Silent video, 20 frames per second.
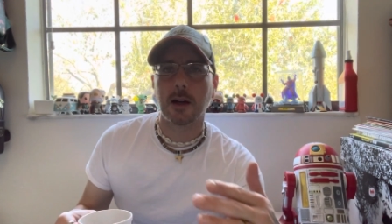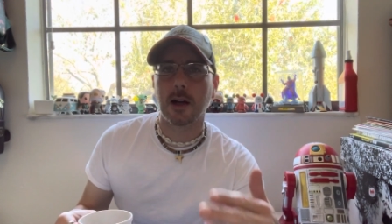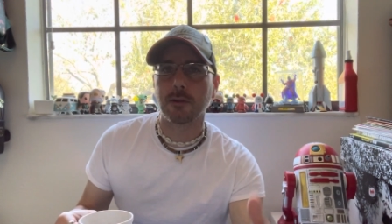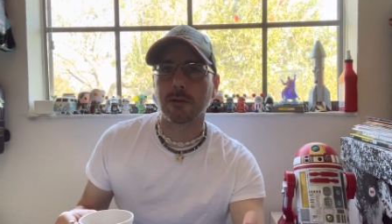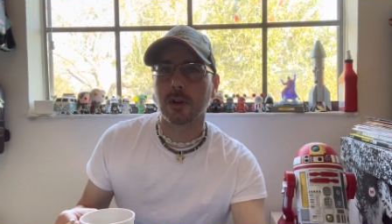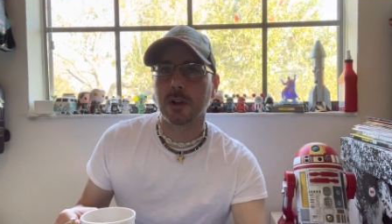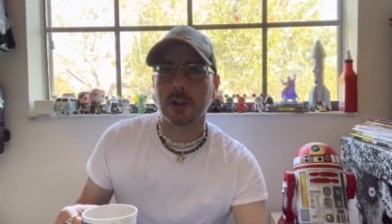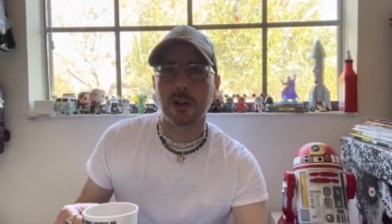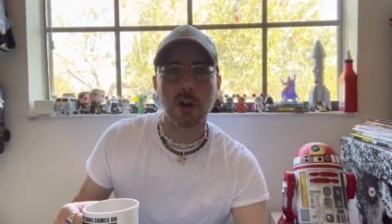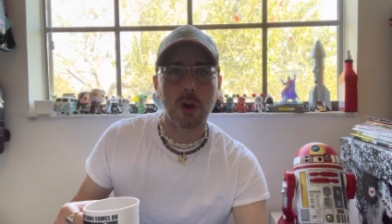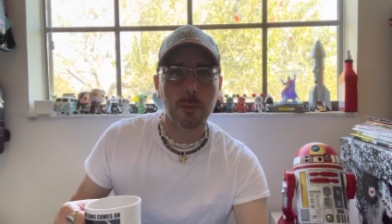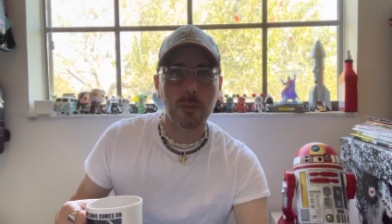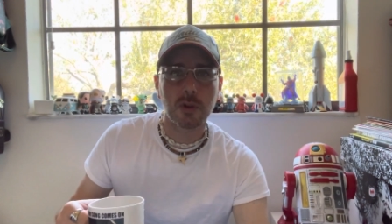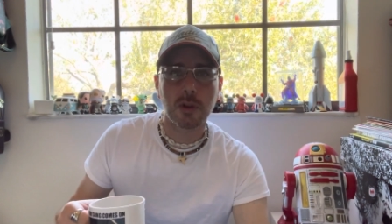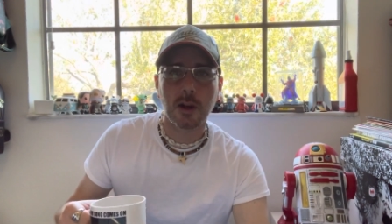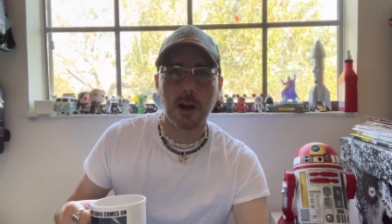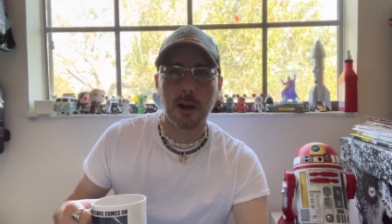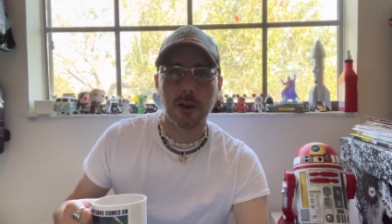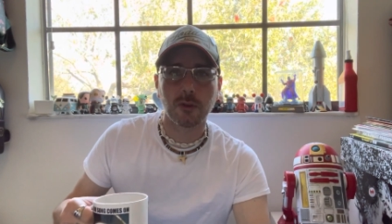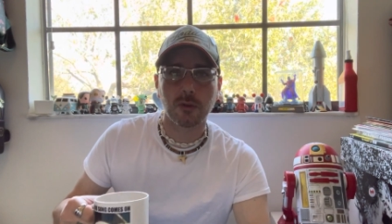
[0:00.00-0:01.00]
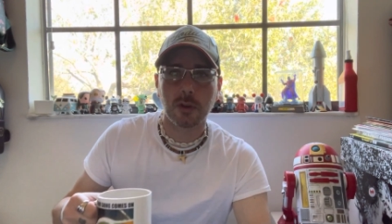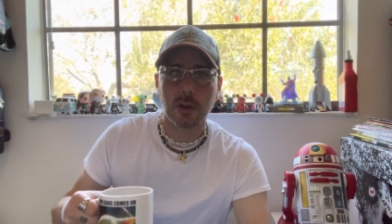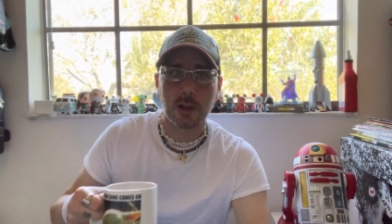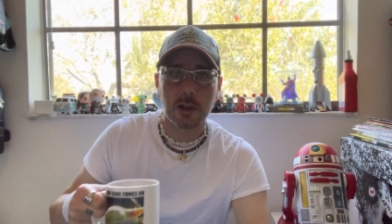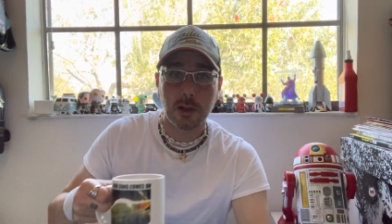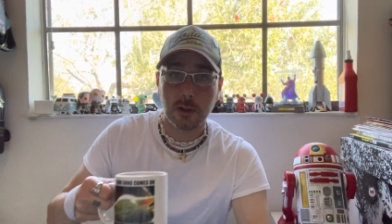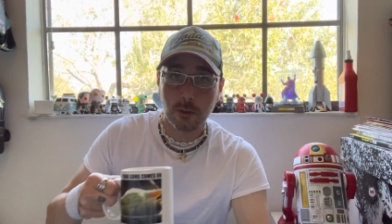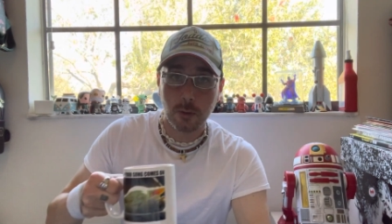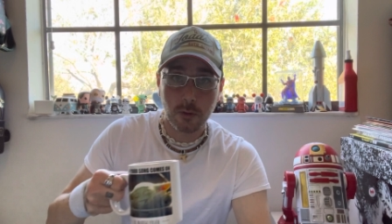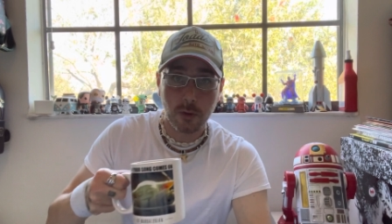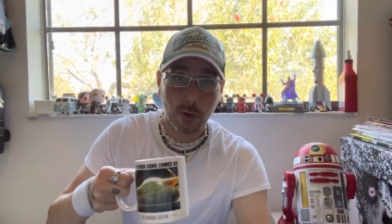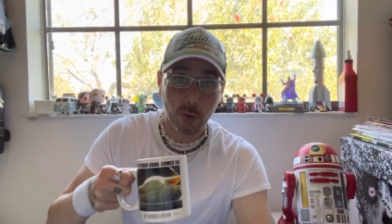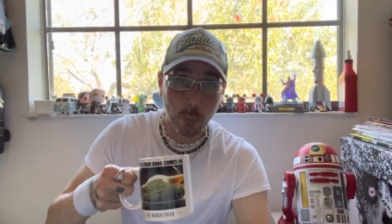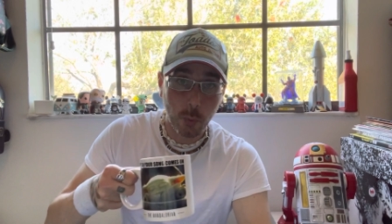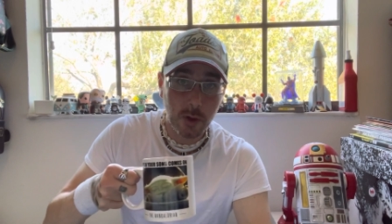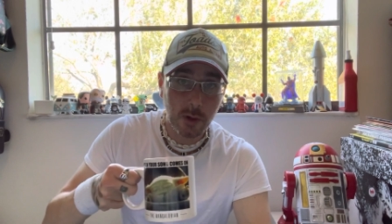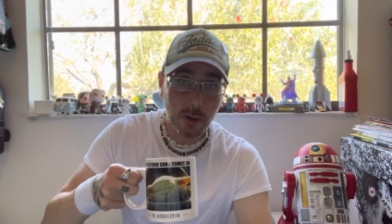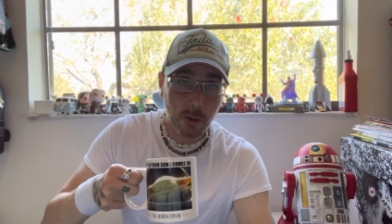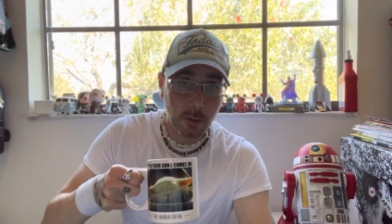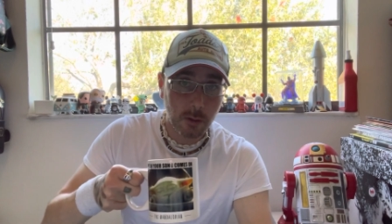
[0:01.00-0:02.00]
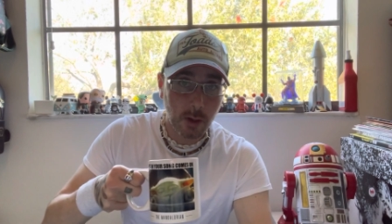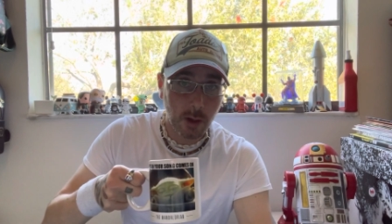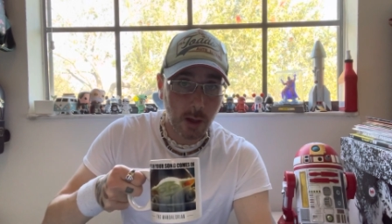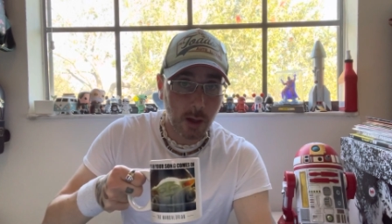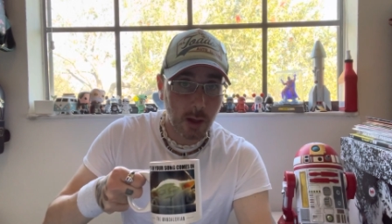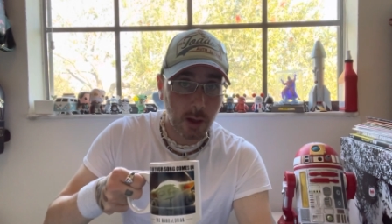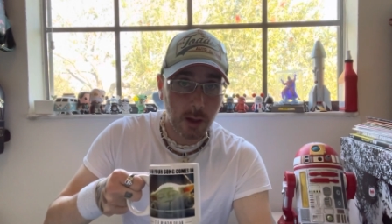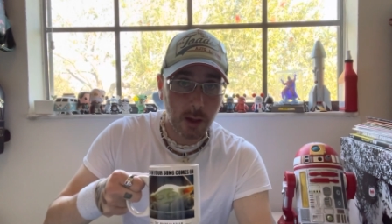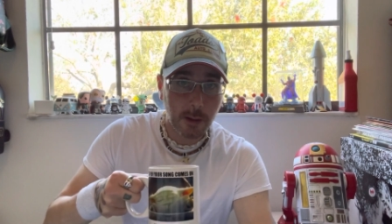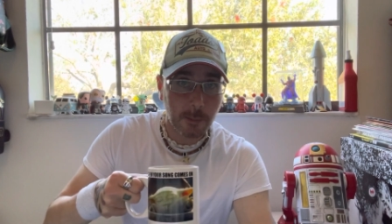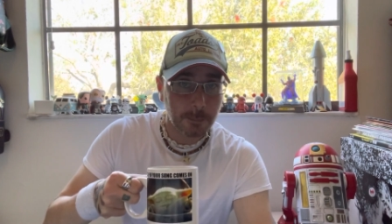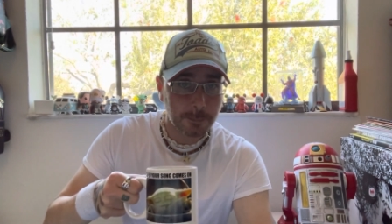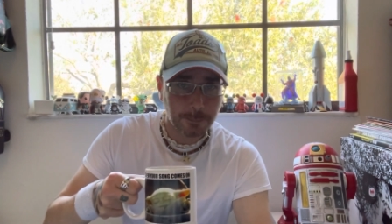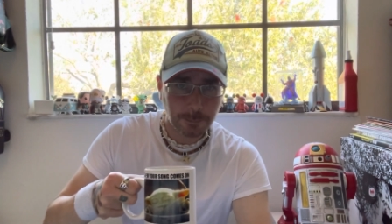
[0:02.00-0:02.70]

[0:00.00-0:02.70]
I really hope you guys are getting through this week okay.